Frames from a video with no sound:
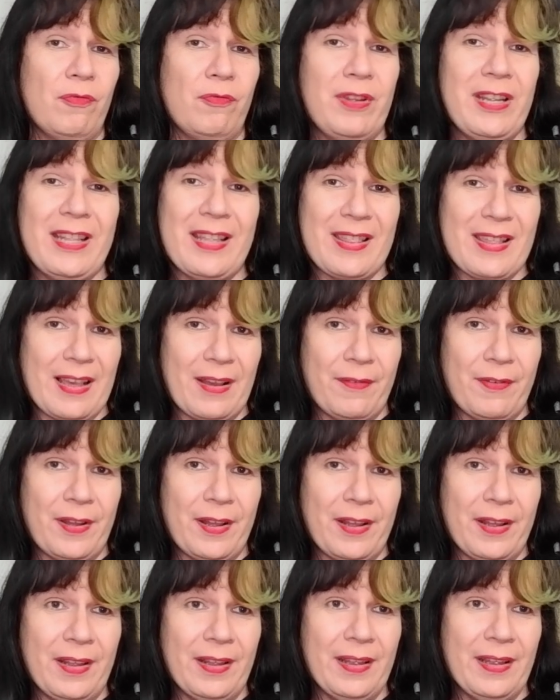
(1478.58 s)

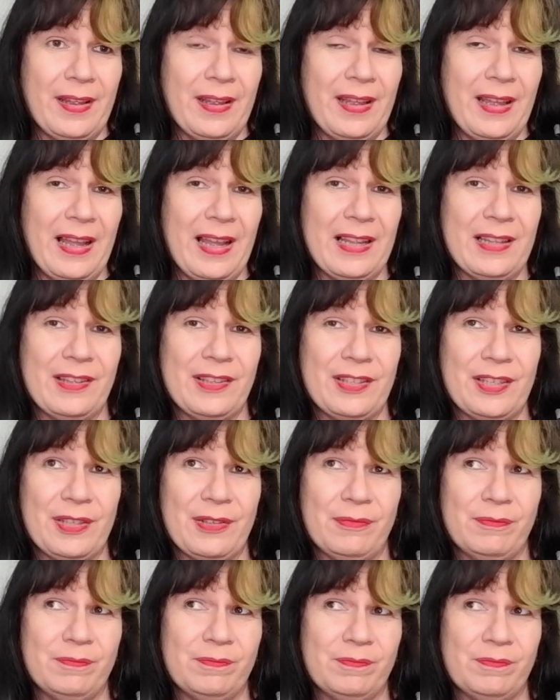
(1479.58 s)
rediscover, and,
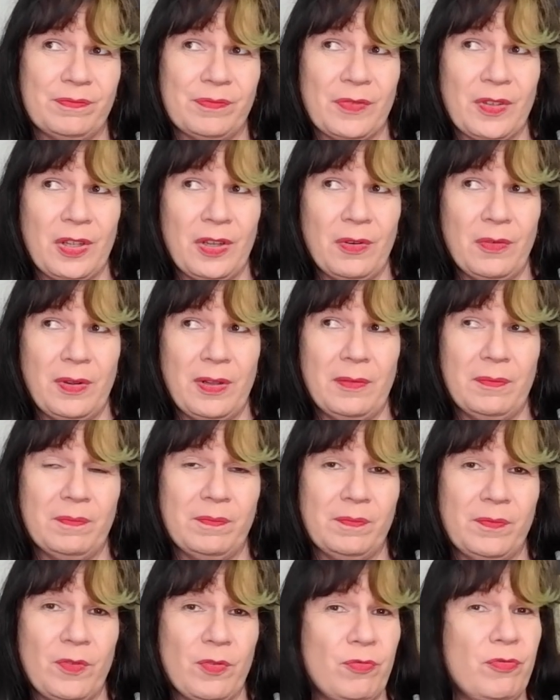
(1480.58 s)
well,
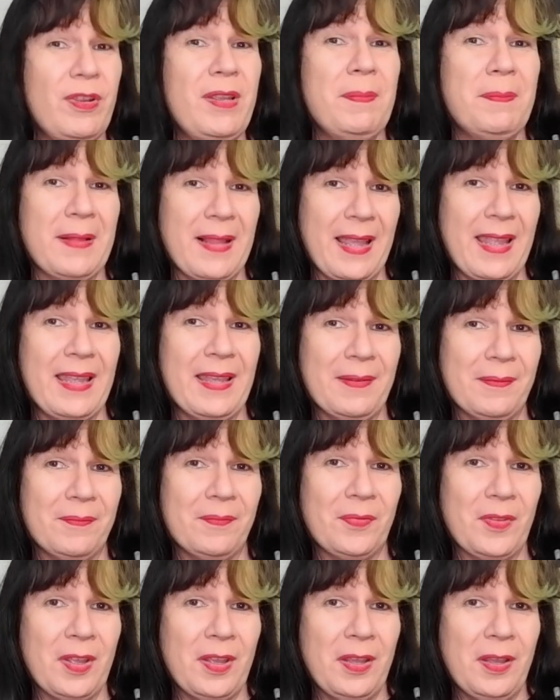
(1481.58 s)
replay.
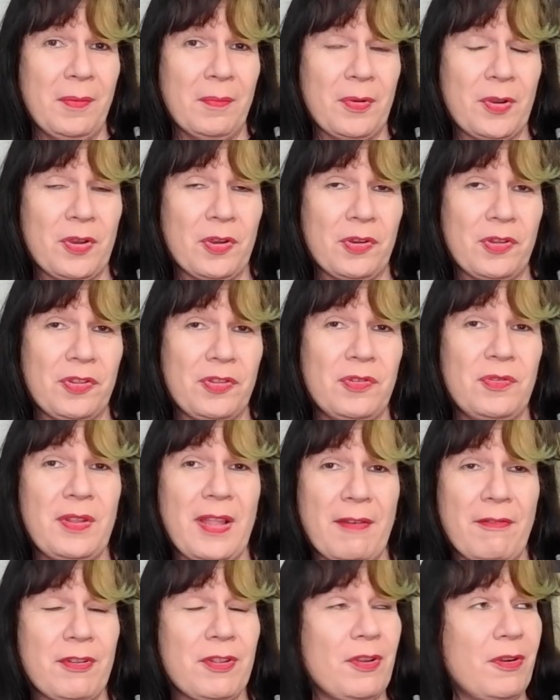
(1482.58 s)
Because you
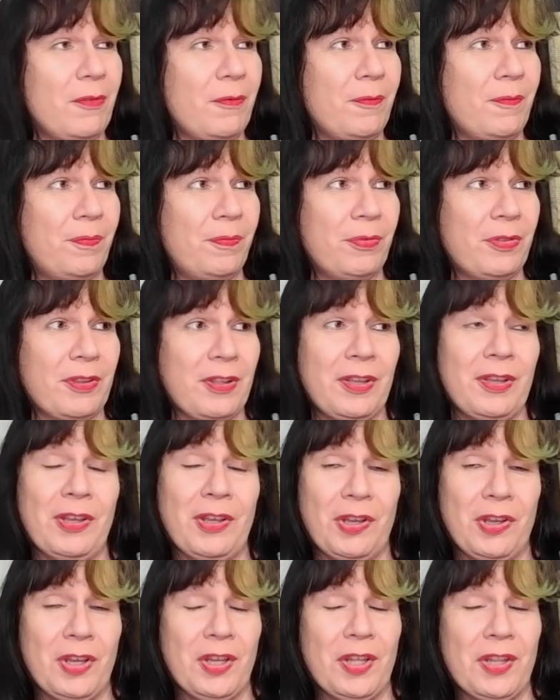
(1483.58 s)
never know.
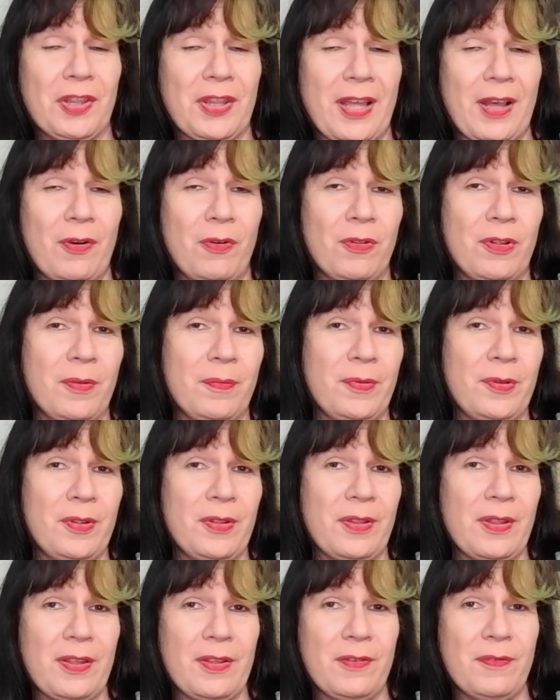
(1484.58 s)
That old
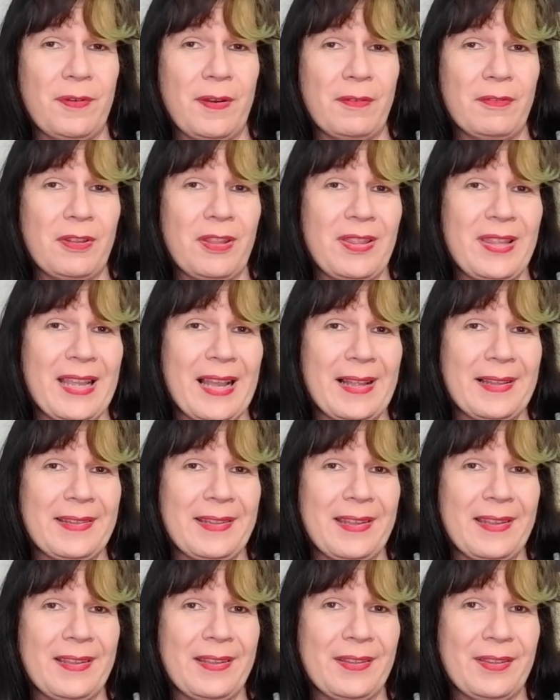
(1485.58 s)
computer that you found in the
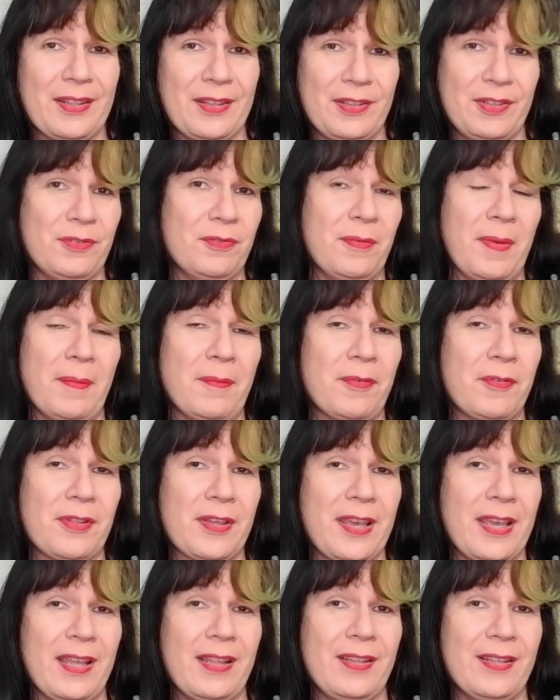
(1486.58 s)
attic that you remember as
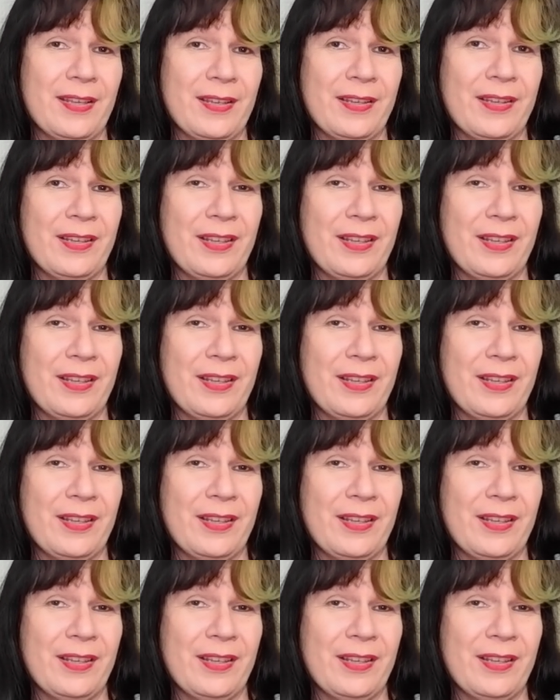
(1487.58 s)
a kid